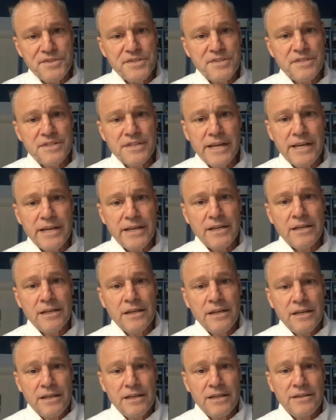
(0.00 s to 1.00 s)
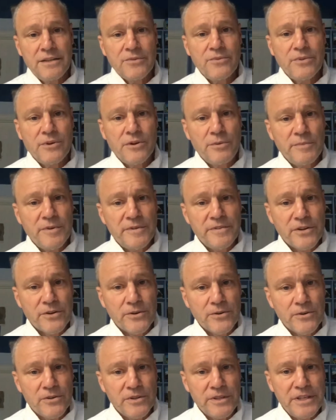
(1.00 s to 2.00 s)
day, in the Rome of the
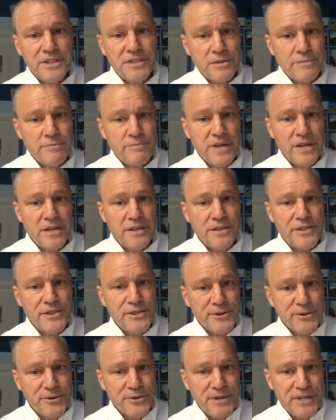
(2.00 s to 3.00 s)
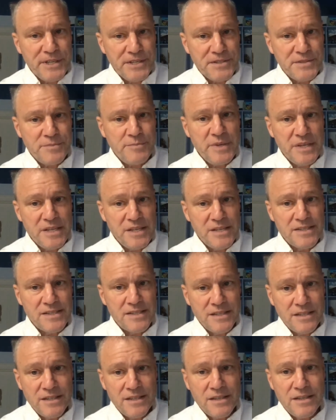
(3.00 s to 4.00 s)
early to mid-30s
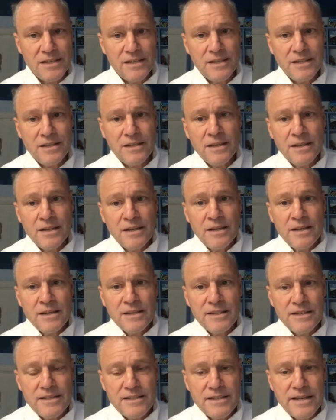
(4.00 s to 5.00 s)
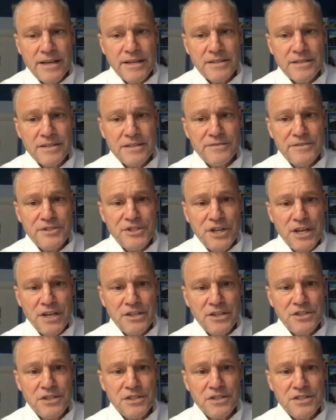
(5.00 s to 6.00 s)
BCE, the stakes of
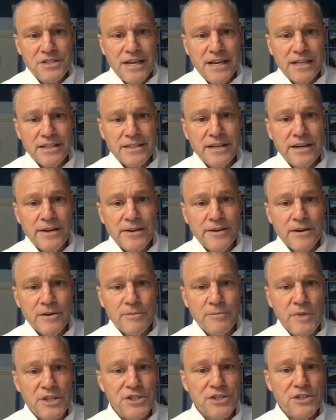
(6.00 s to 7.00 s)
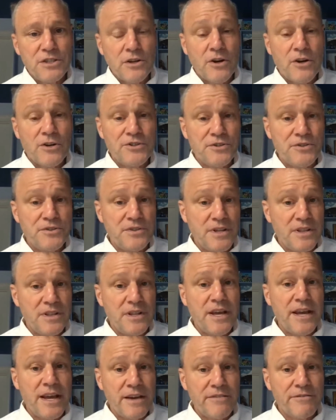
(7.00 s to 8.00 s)
changing satire are much larger than
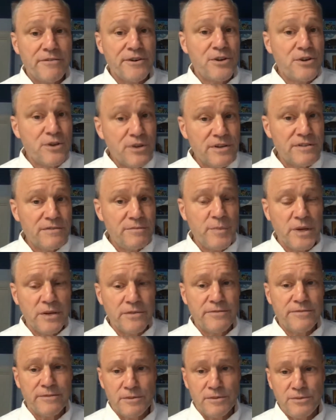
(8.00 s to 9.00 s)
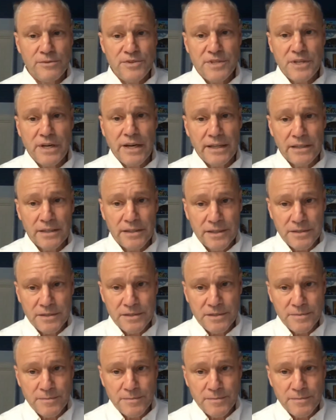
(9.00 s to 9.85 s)
they ever could have been for Lucileus.